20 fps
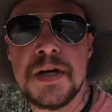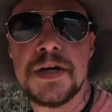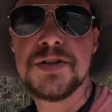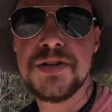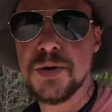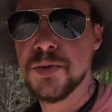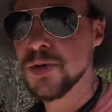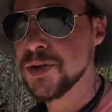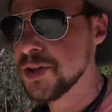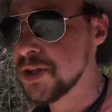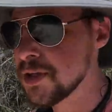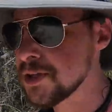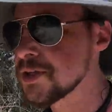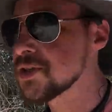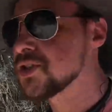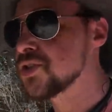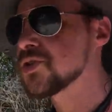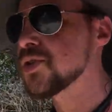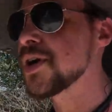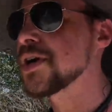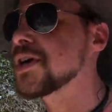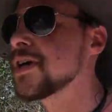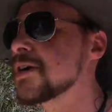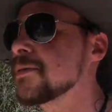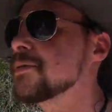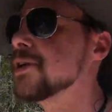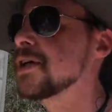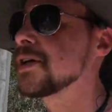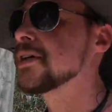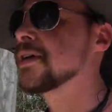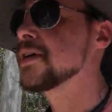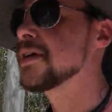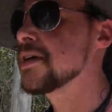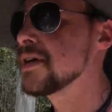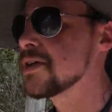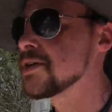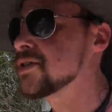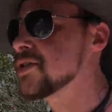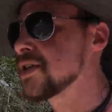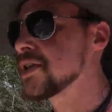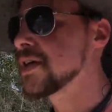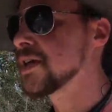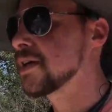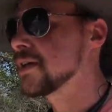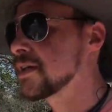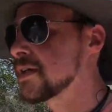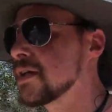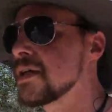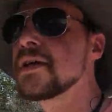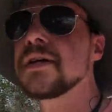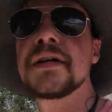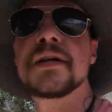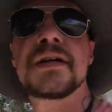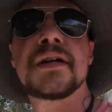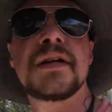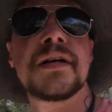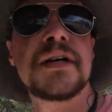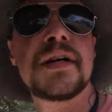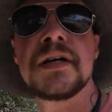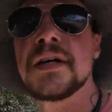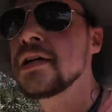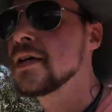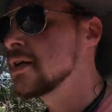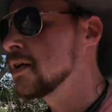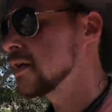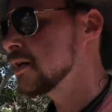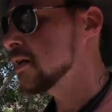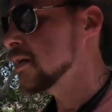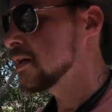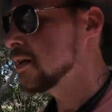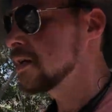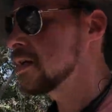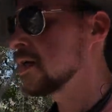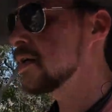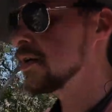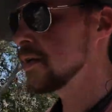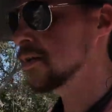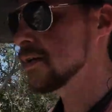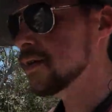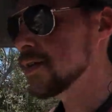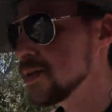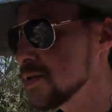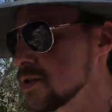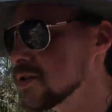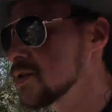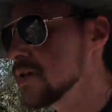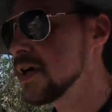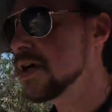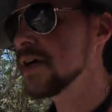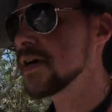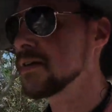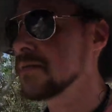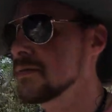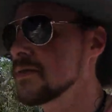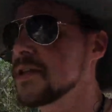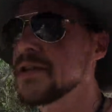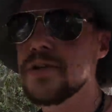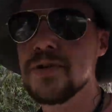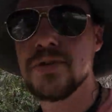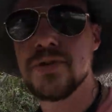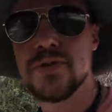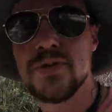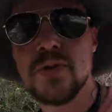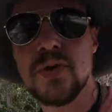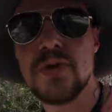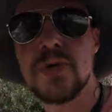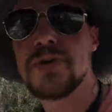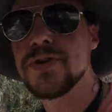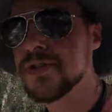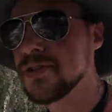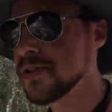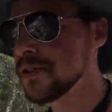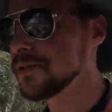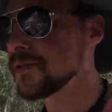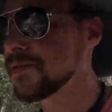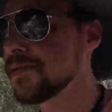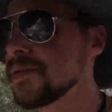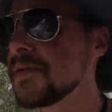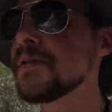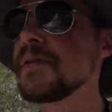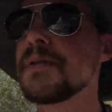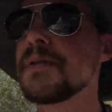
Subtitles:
So one thing that's striking me is that there's not huge rolls of